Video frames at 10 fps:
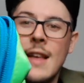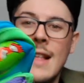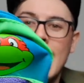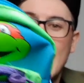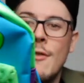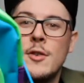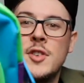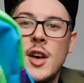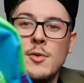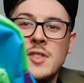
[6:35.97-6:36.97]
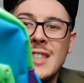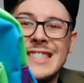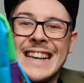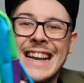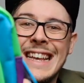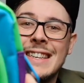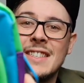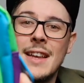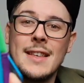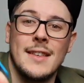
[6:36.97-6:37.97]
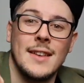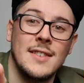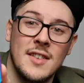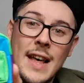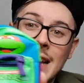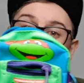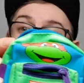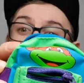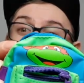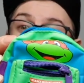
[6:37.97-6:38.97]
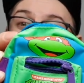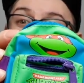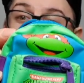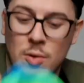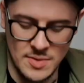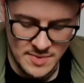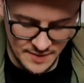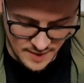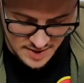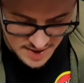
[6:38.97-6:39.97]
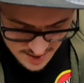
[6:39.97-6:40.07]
Hero Turtles. This is clean as anything, so that is awesome, awesome to find.